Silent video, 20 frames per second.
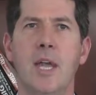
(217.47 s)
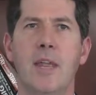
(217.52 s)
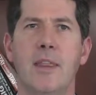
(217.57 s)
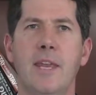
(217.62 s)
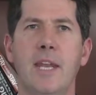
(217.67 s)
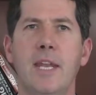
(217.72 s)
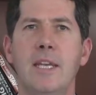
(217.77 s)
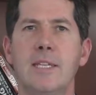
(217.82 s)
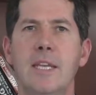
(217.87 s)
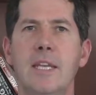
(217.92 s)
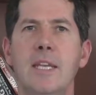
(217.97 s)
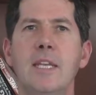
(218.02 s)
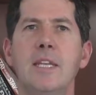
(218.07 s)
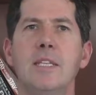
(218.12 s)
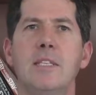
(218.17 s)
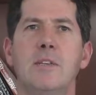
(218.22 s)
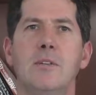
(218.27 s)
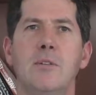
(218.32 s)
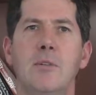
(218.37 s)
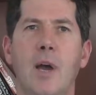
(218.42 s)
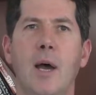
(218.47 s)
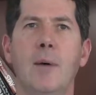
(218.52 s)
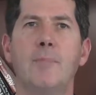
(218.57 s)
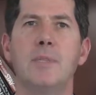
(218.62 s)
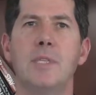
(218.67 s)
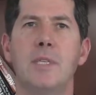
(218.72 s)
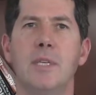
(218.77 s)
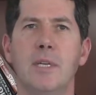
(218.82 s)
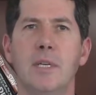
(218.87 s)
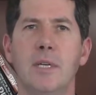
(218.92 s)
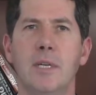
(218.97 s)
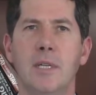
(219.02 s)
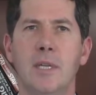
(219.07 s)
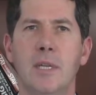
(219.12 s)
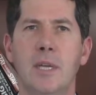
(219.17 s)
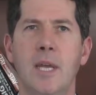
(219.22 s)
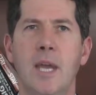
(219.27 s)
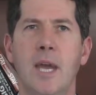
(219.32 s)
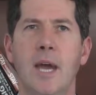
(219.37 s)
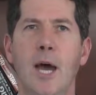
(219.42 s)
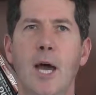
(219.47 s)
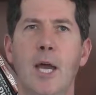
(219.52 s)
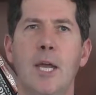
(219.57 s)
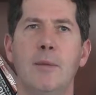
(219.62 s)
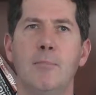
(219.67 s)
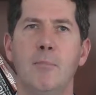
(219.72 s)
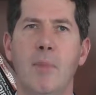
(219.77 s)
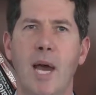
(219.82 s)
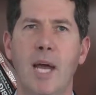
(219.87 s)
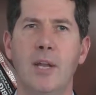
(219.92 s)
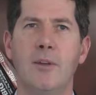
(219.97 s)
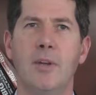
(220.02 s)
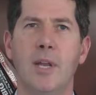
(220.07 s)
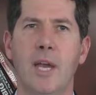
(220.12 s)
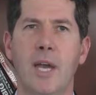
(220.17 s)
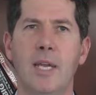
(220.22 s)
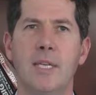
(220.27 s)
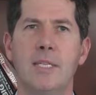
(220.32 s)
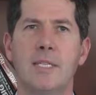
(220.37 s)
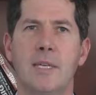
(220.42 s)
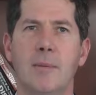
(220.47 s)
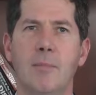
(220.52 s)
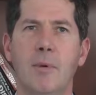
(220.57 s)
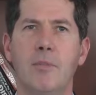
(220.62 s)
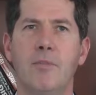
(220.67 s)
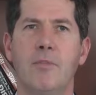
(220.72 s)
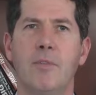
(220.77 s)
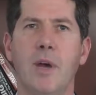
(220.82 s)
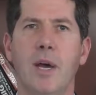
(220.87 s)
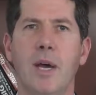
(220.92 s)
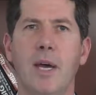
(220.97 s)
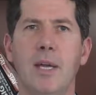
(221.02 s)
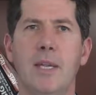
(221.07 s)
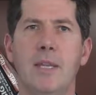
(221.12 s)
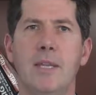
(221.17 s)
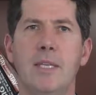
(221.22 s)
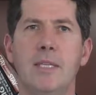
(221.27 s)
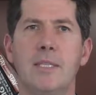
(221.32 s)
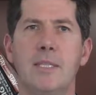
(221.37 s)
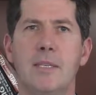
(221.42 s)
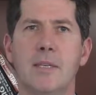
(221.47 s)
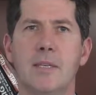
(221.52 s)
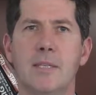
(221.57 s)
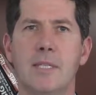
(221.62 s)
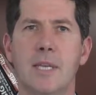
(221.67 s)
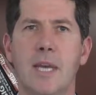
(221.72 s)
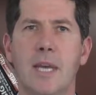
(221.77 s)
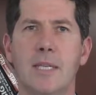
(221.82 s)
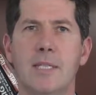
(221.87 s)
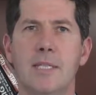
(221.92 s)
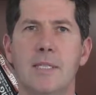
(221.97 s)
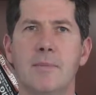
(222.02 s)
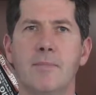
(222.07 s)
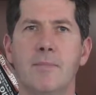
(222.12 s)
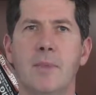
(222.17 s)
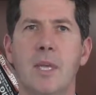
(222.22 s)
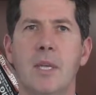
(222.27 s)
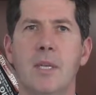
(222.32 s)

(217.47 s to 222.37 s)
that has a need to upskill and modernize some of these skill sets